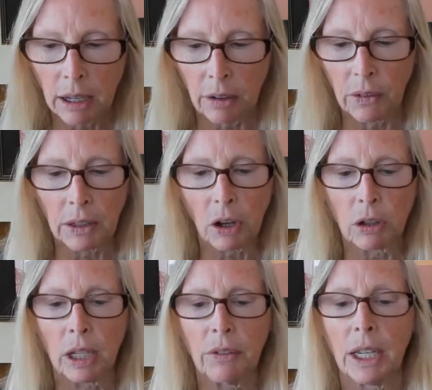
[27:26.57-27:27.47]
that they're
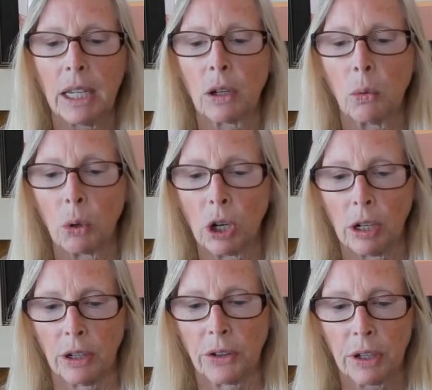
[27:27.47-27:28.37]
living in a
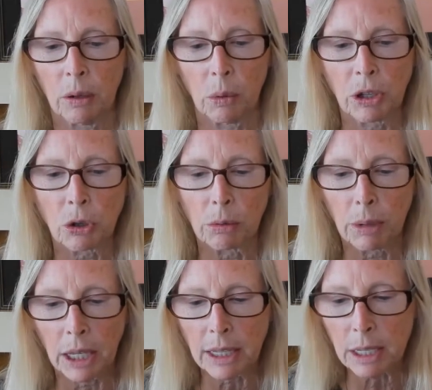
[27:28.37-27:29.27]
world with
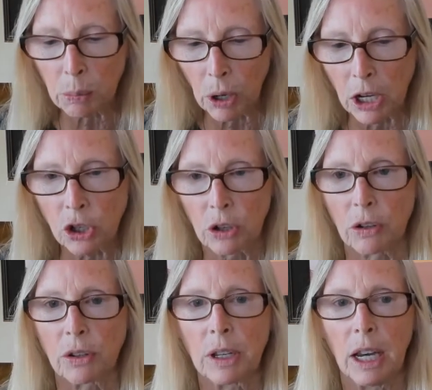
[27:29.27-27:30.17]
tremendous
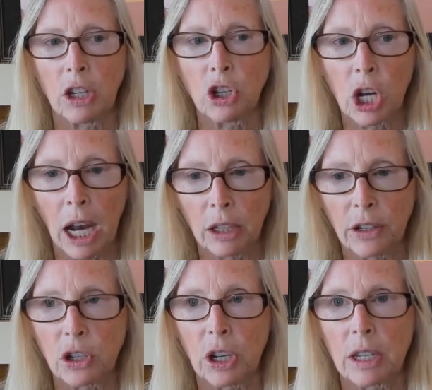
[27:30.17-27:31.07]
pressures and
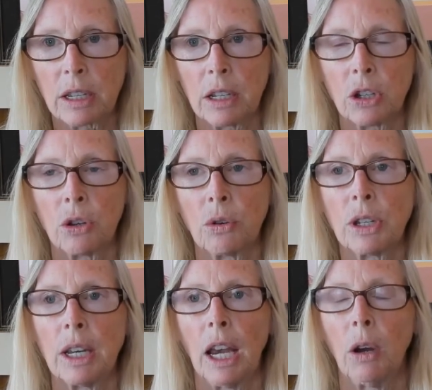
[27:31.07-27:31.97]
challenges
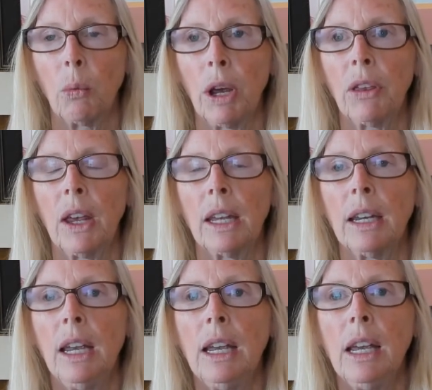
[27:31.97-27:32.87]
associated with it.
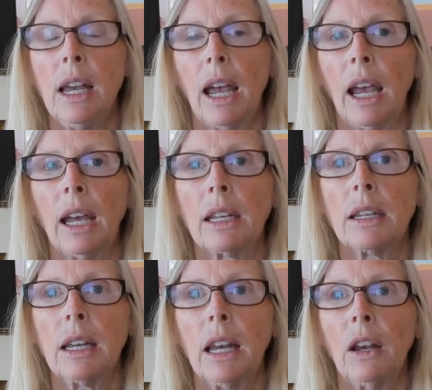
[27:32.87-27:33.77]

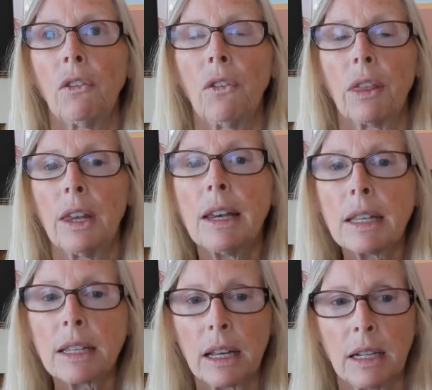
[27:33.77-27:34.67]
And if
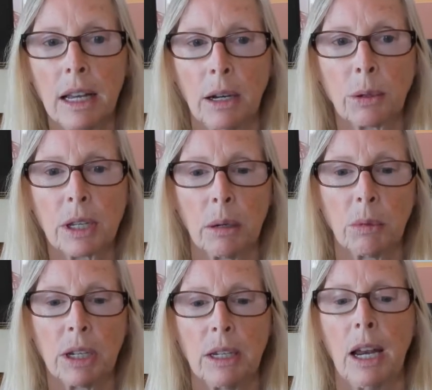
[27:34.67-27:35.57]
this allows them
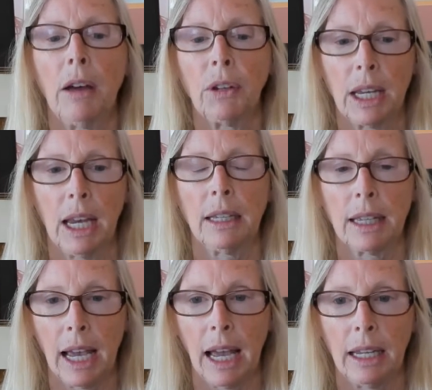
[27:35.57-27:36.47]
to navigate
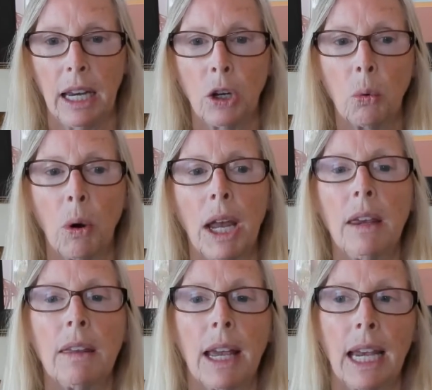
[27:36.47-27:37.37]
that in a way
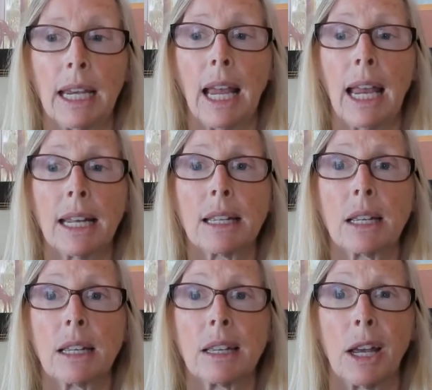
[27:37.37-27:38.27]
that
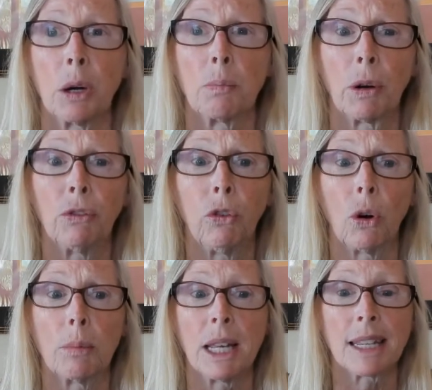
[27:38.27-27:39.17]
enhances their
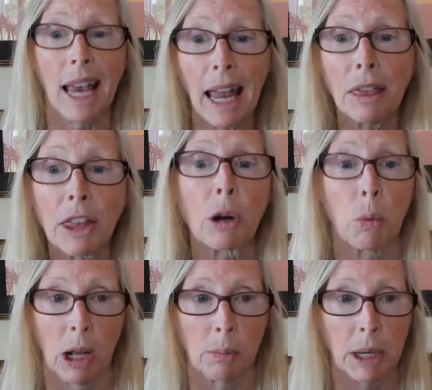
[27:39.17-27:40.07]
performance and their
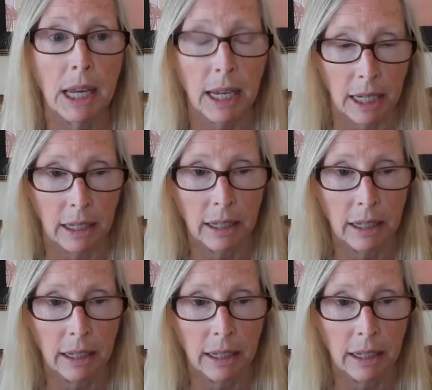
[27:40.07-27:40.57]
well-being,